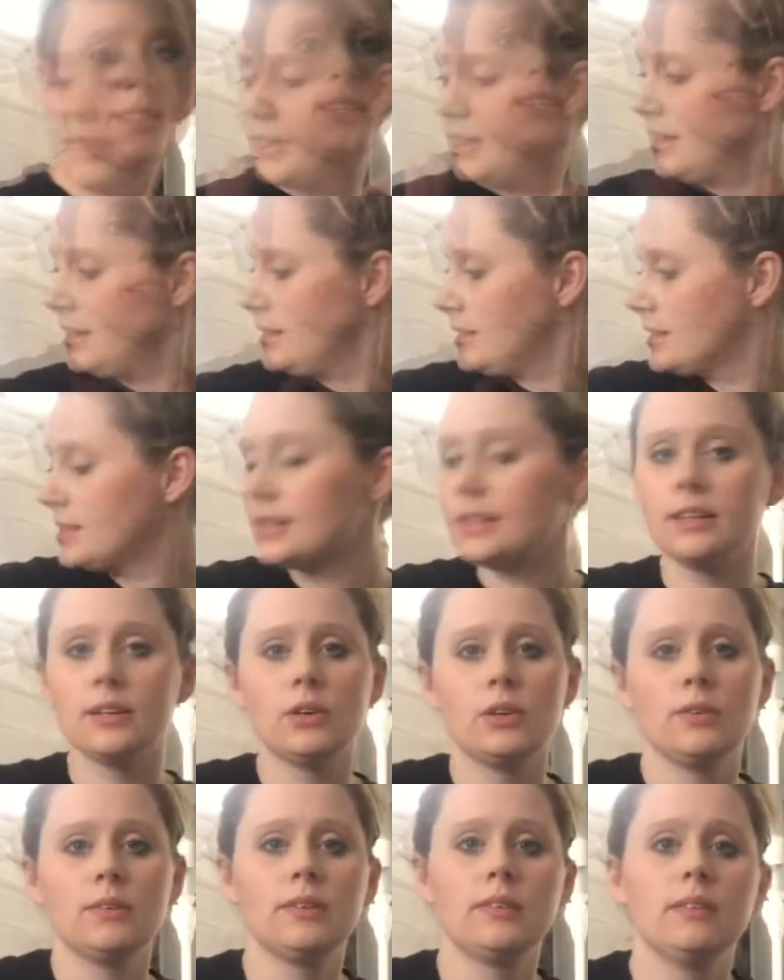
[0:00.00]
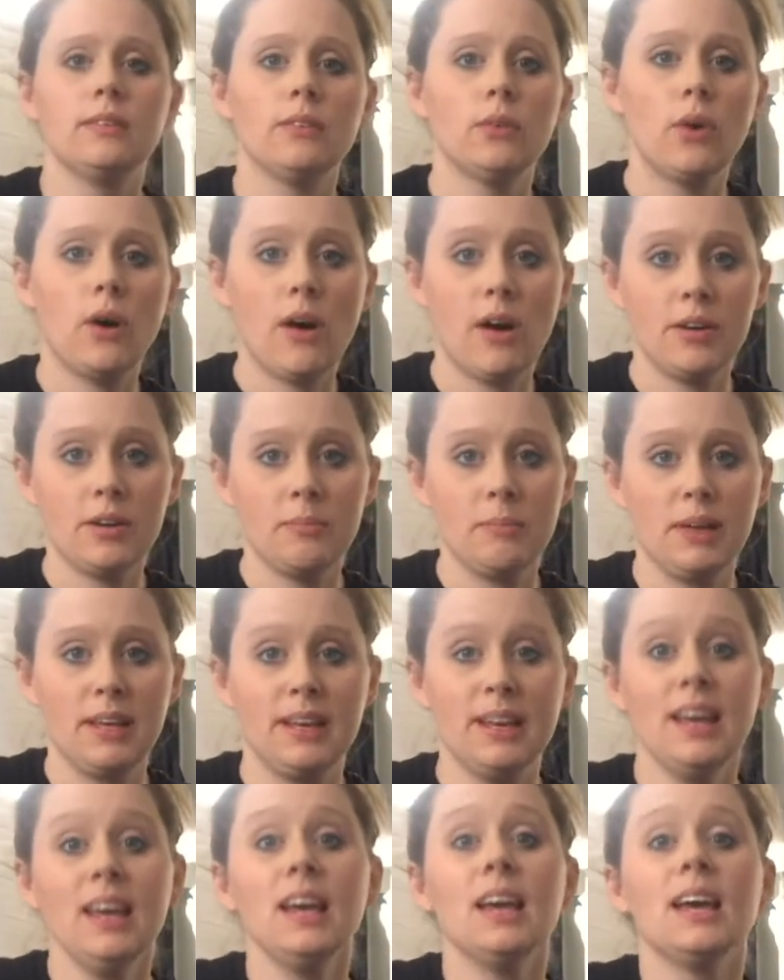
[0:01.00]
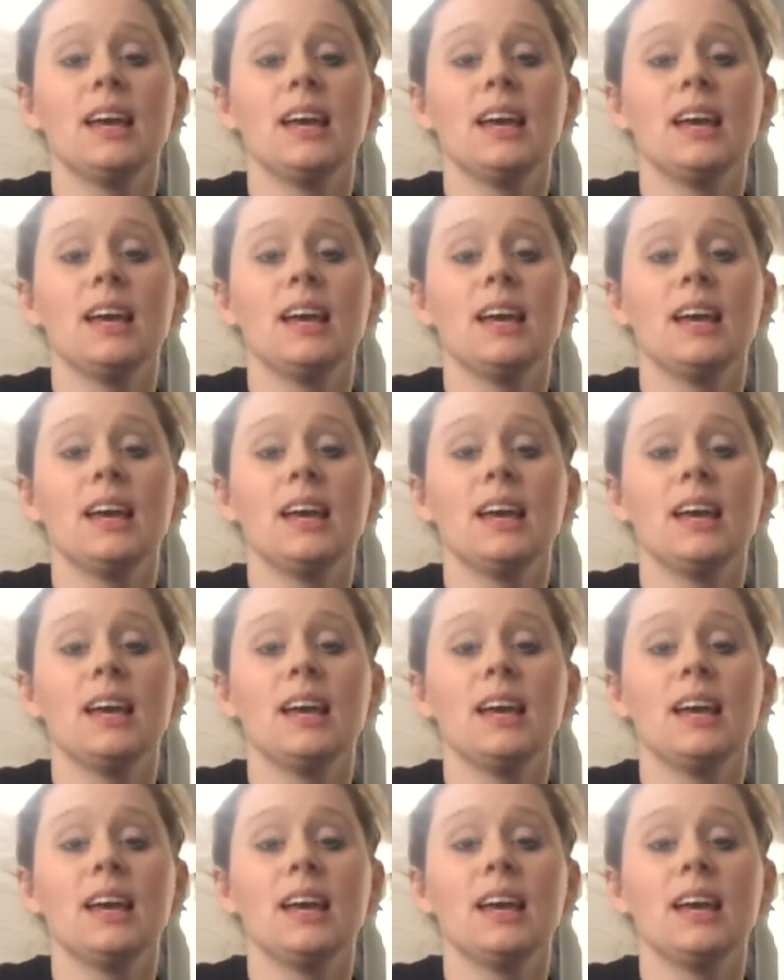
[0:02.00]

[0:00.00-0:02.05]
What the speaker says: This ottoman